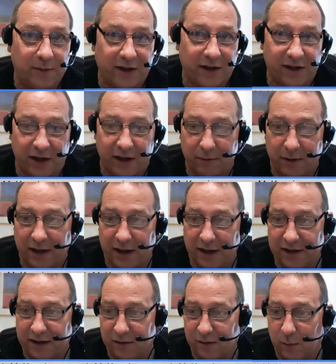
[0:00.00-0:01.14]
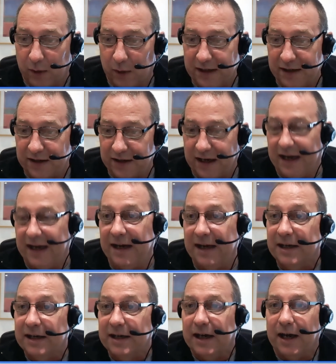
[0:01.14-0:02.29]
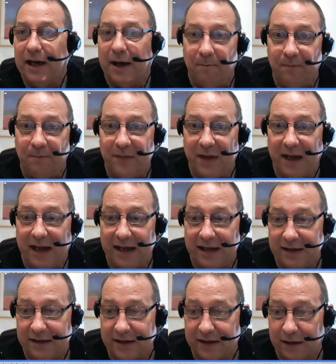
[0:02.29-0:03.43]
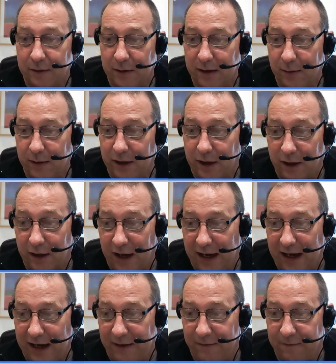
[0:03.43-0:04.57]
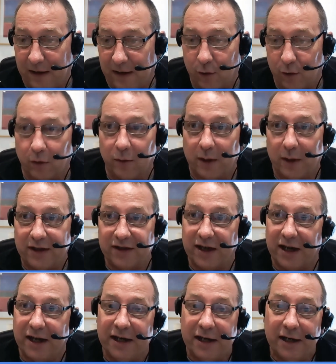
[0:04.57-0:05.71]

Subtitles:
I suddenly realized it was Wednesday, and so here we are at 5 o'clock on a Wednesday.